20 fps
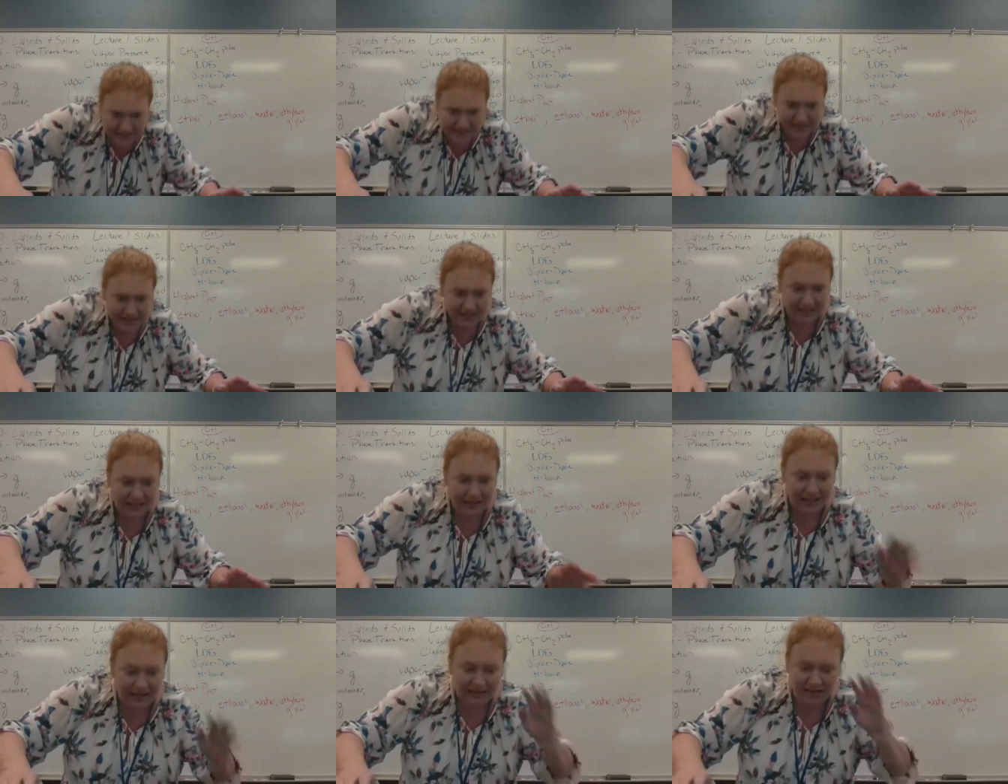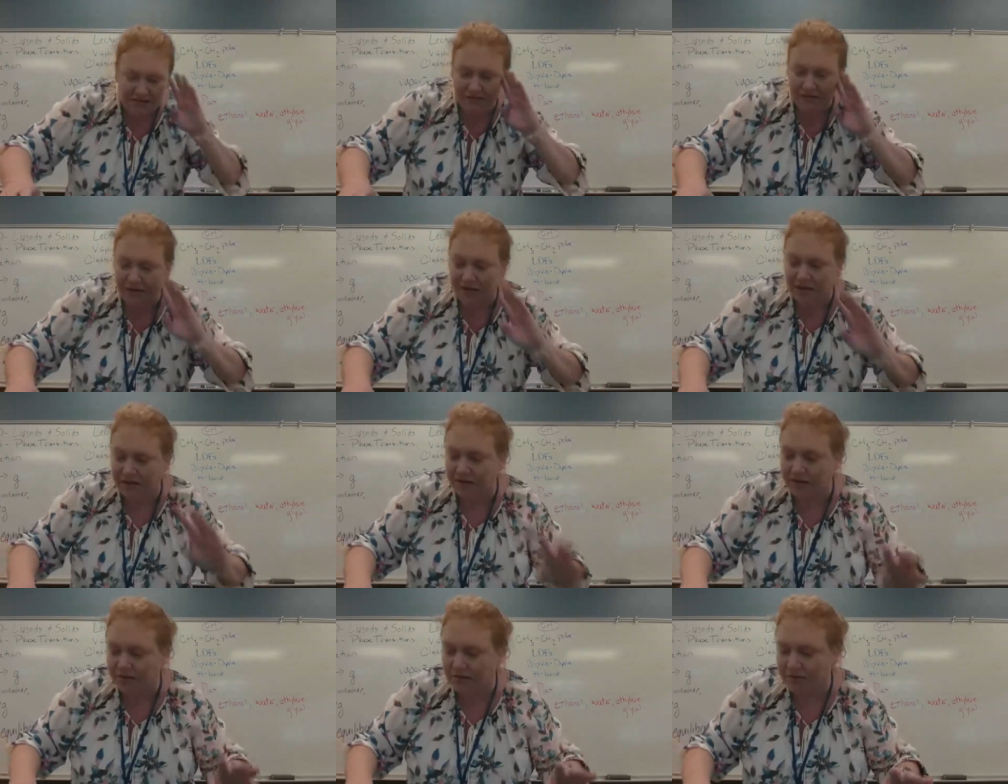guys can
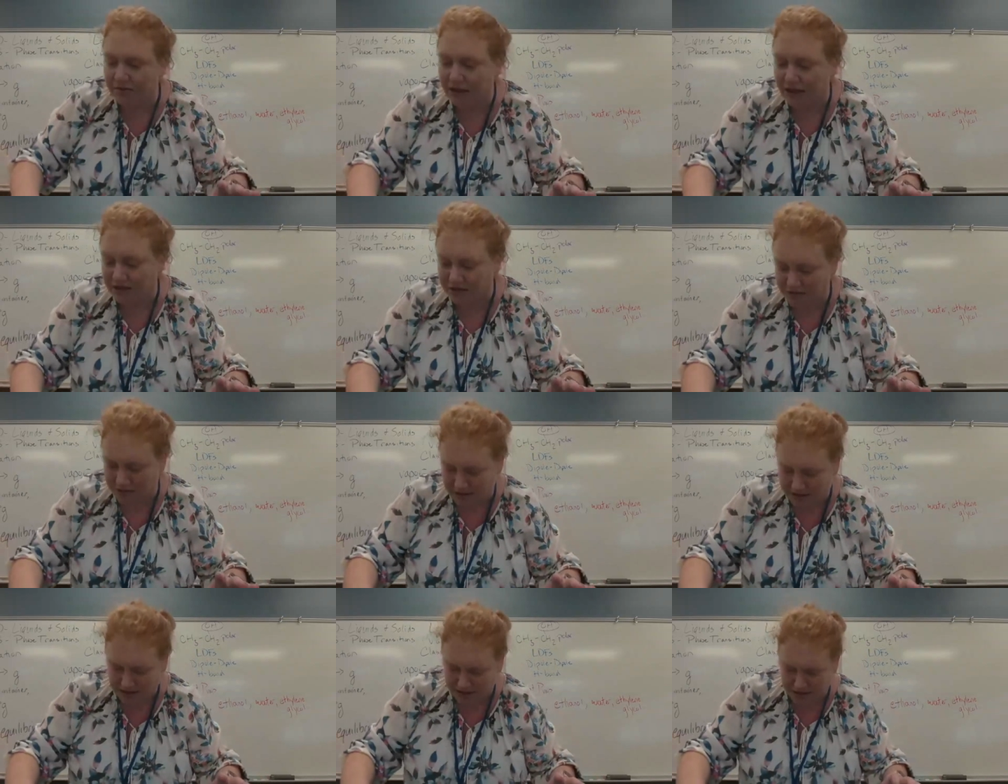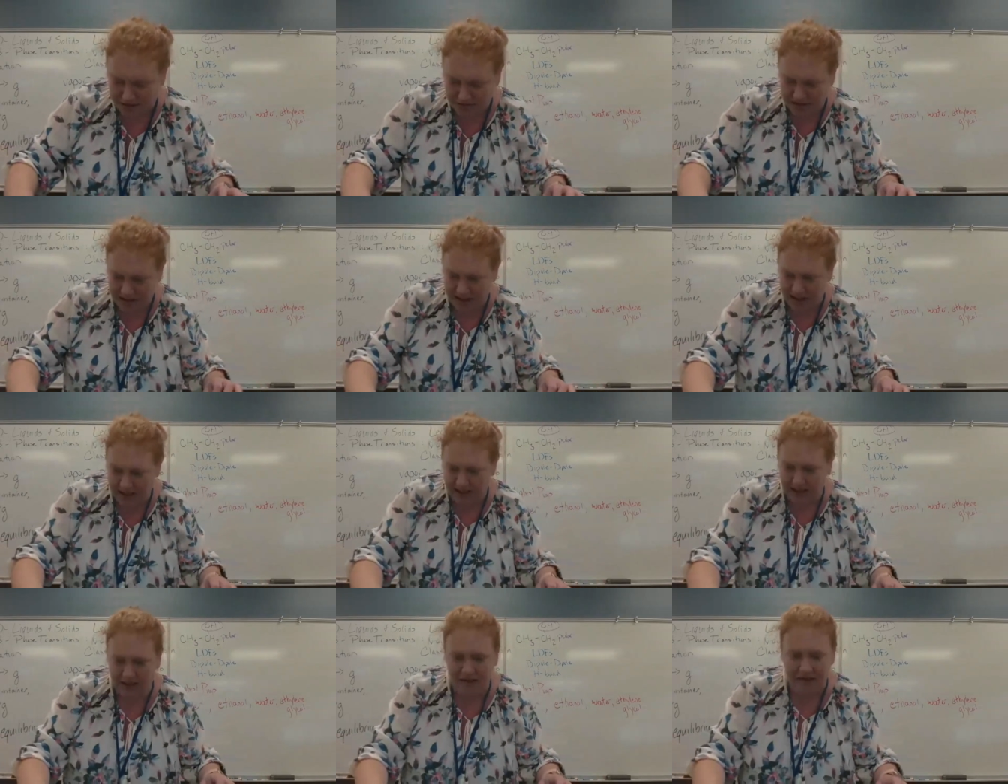see, I don't know
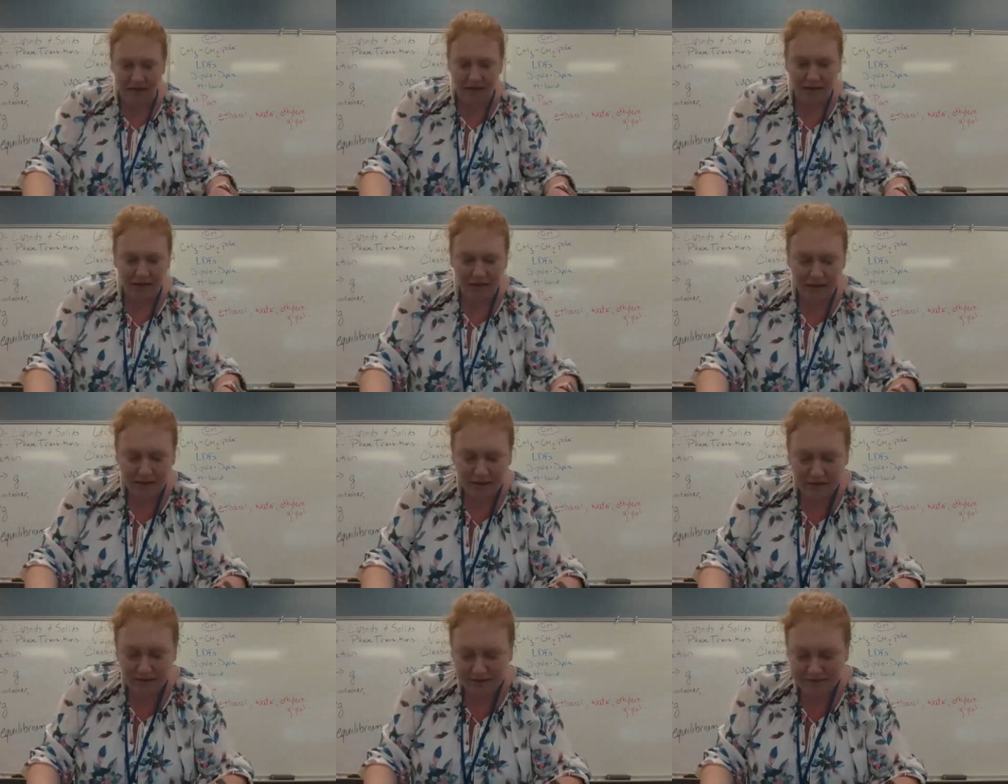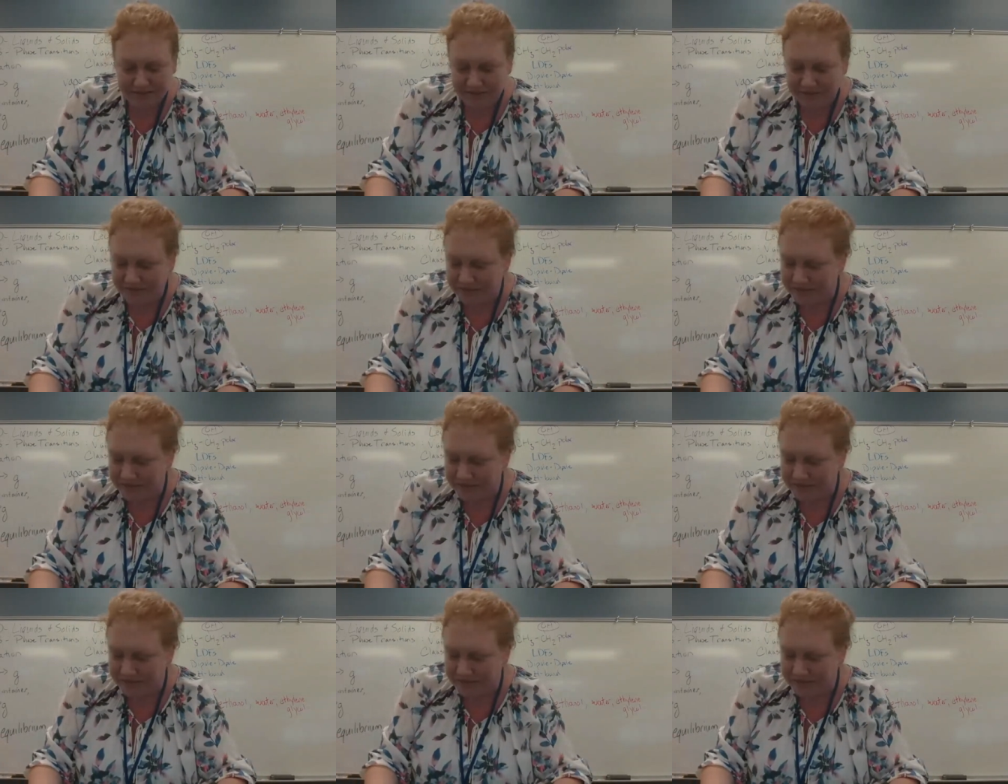actually that you can.